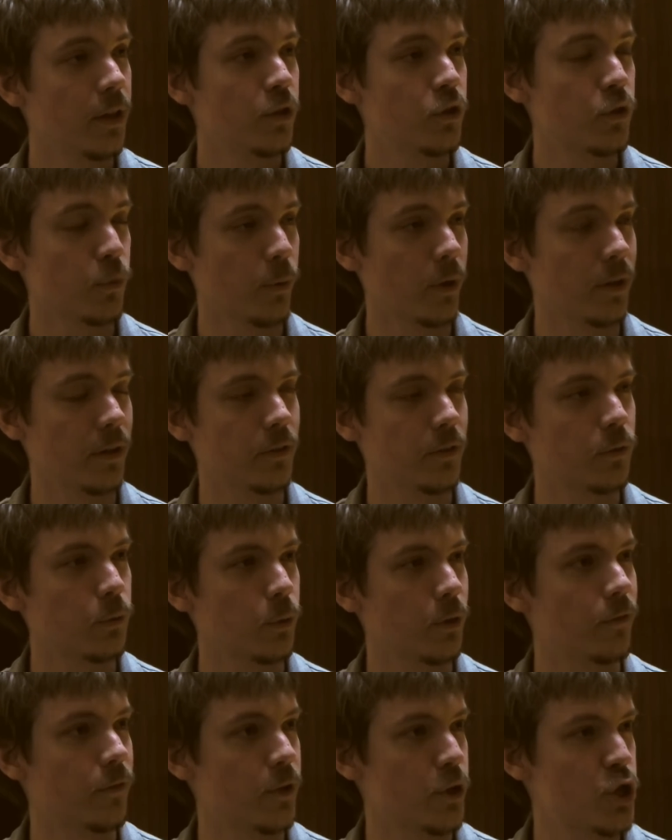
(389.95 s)
to run as
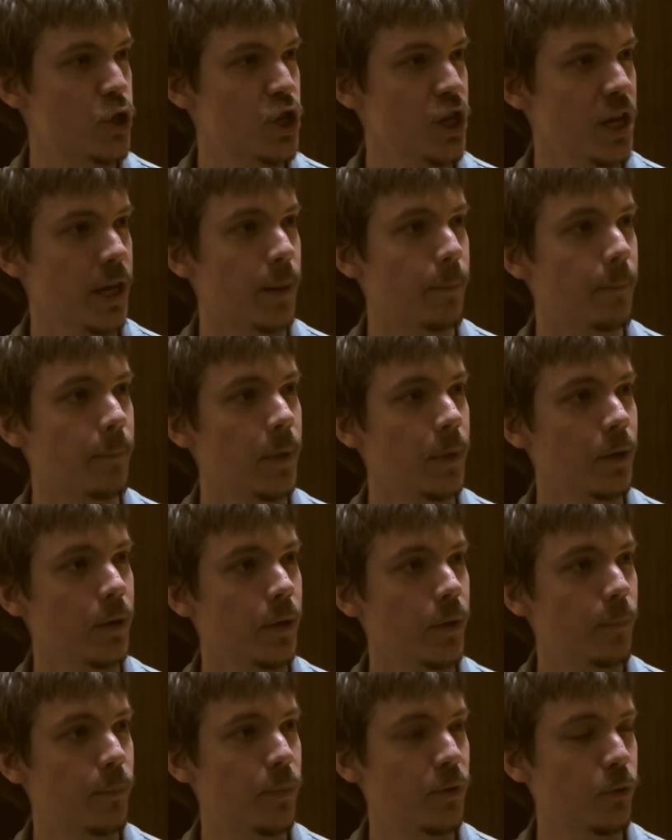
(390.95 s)
sort of a shim
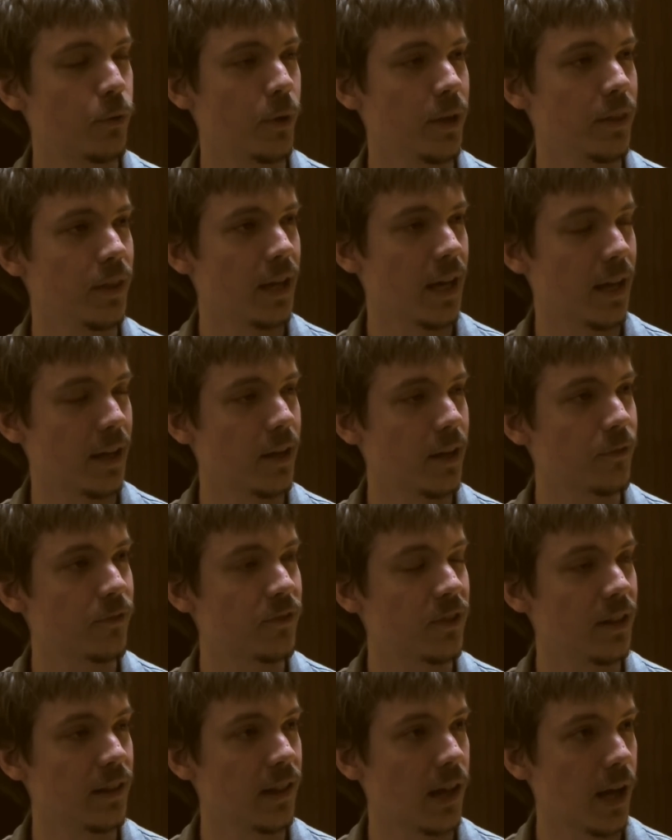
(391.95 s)
between the
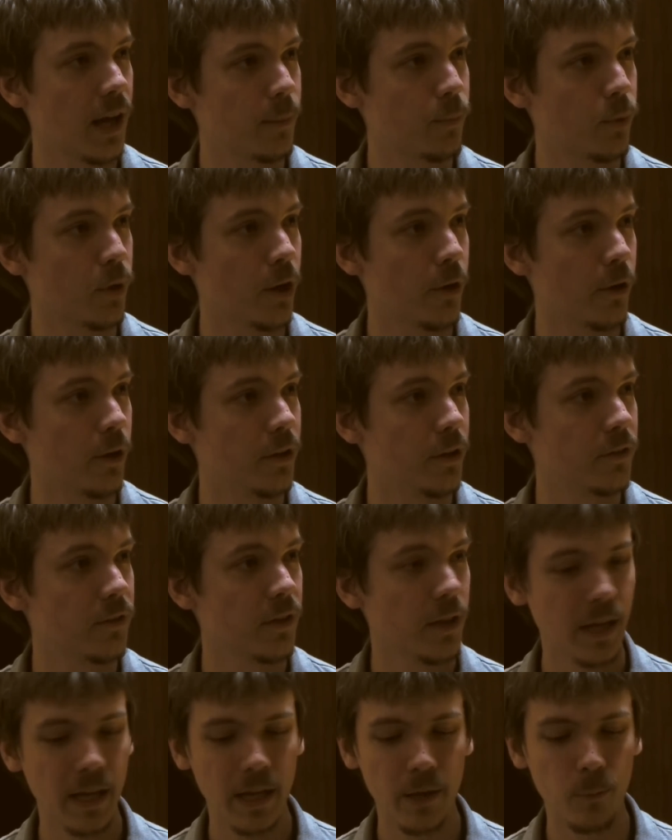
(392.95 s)
NFC libraries
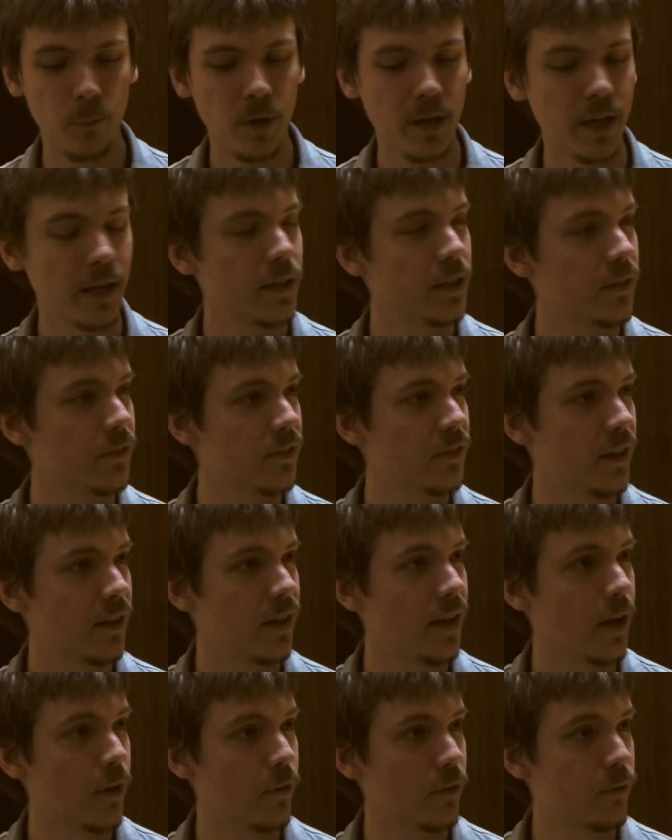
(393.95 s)
and what I can
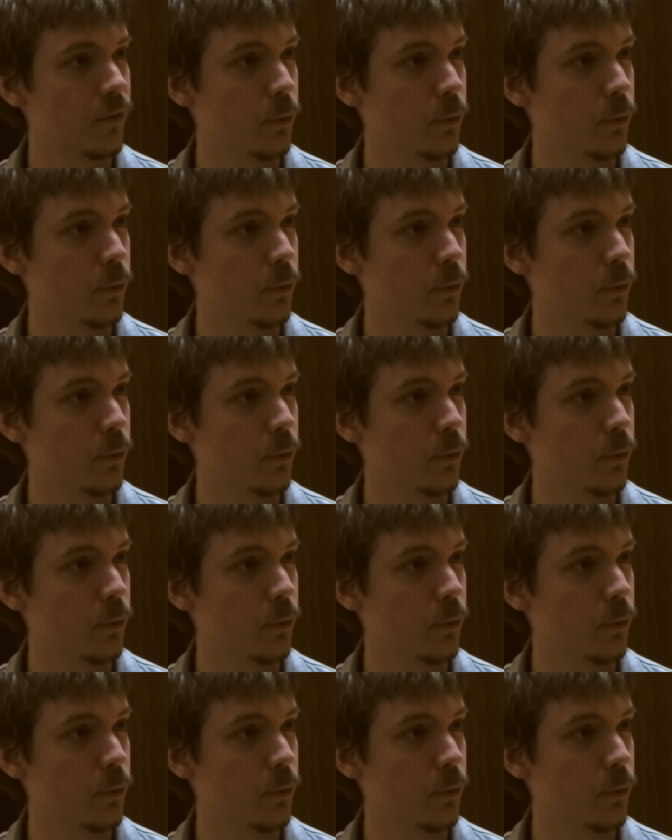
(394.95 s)
send out